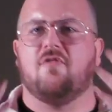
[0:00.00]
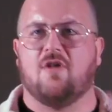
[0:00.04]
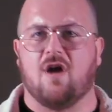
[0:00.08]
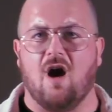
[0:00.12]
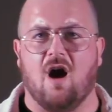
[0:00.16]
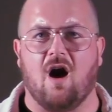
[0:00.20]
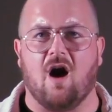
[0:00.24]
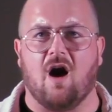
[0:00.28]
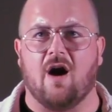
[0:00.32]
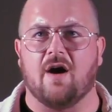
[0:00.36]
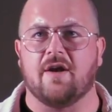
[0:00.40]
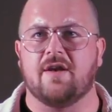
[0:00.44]

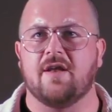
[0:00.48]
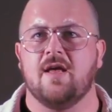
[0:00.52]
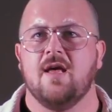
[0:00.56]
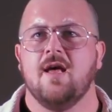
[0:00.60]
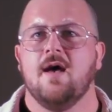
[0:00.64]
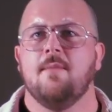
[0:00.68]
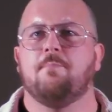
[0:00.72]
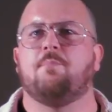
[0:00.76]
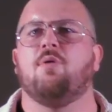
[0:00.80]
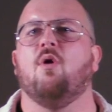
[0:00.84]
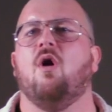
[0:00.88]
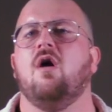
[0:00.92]
God,
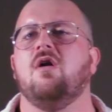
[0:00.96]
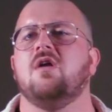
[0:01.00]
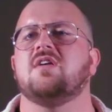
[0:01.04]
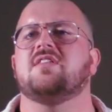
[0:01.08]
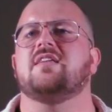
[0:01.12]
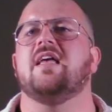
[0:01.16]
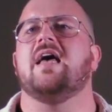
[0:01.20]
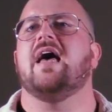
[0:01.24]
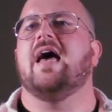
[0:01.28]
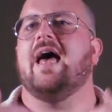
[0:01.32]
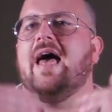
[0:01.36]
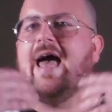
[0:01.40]
putting us
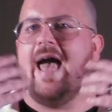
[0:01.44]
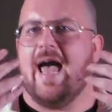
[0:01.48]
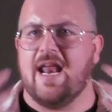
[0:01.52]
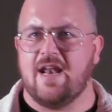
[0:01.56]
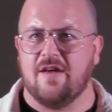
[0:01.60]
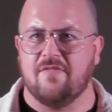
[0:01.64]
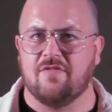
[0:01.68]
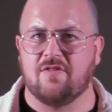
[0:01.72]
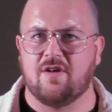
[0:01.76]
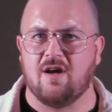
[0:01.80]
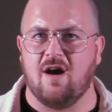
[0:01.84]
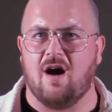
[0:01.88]
ahead
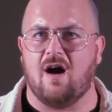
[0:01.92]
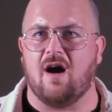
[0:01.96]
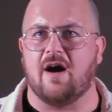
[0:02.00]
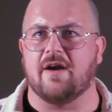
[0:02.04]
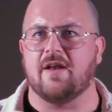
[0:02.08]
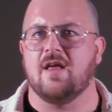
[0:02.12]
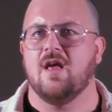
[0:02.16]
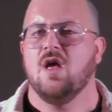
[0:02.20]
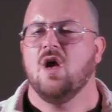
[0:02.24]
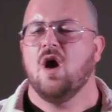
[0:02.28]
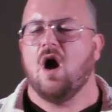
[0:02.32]
of God.